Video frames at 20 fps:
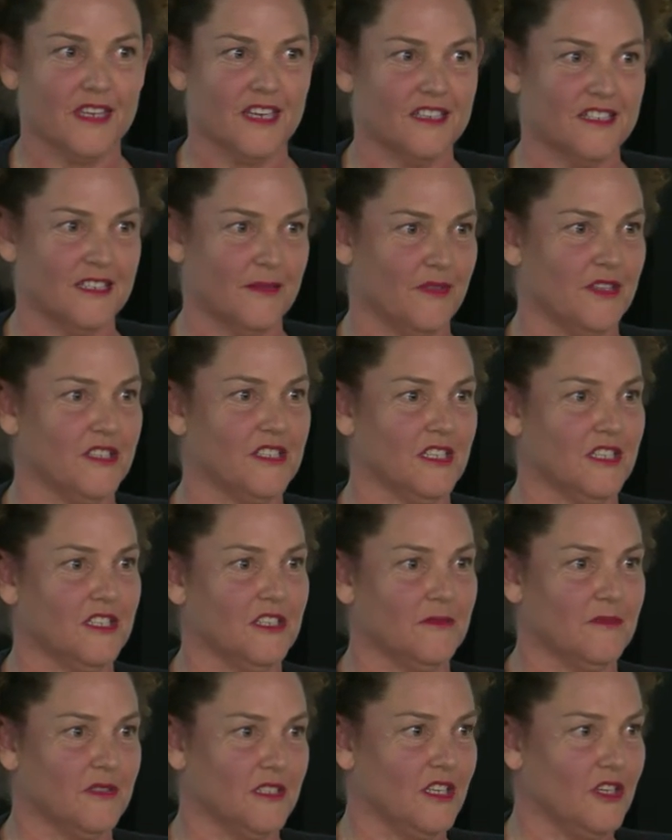some of the
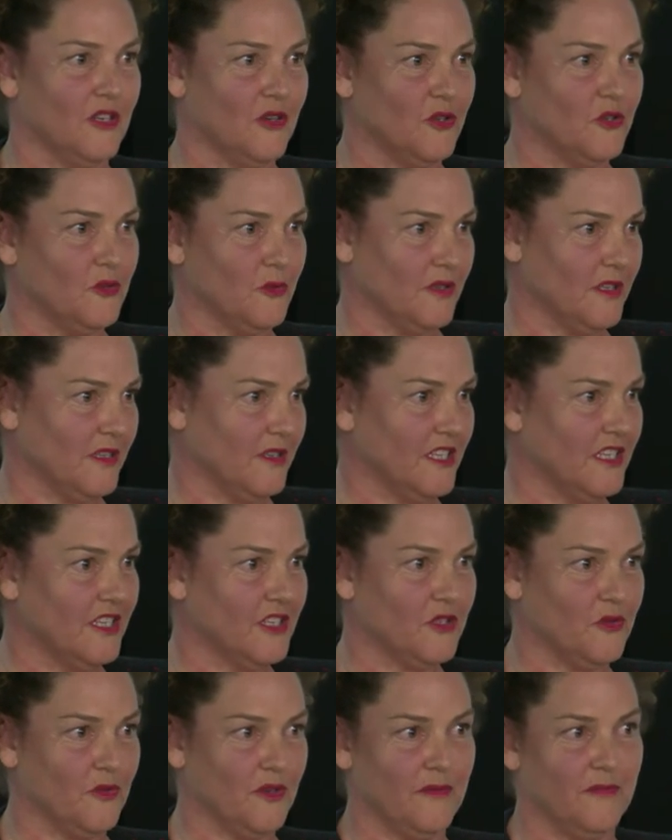systems that are used within
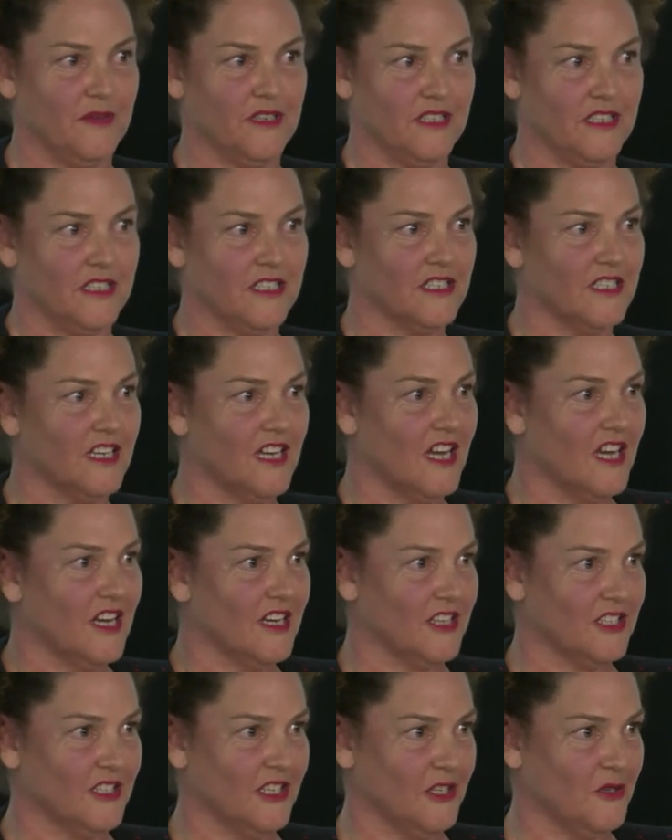industry and business.
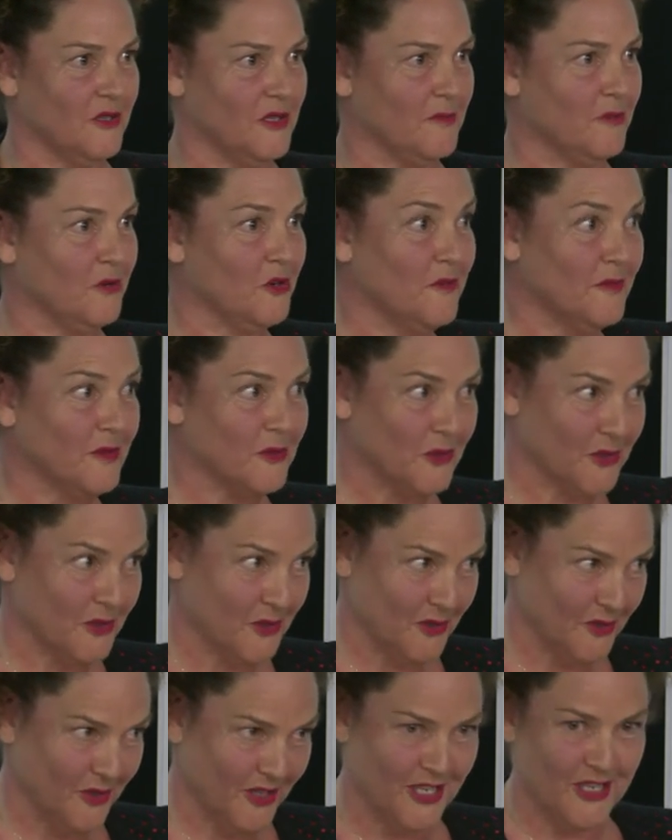Continuous improvement,
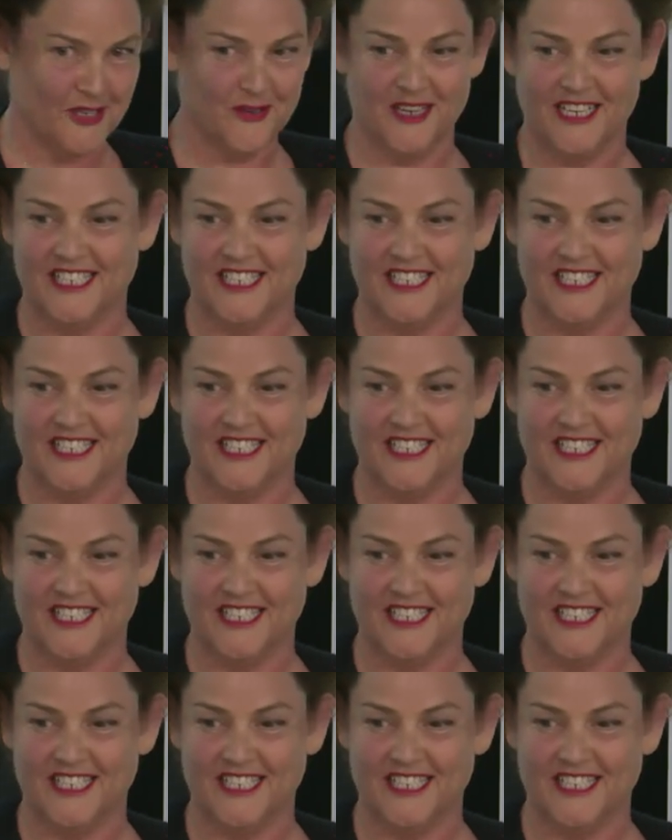also not a new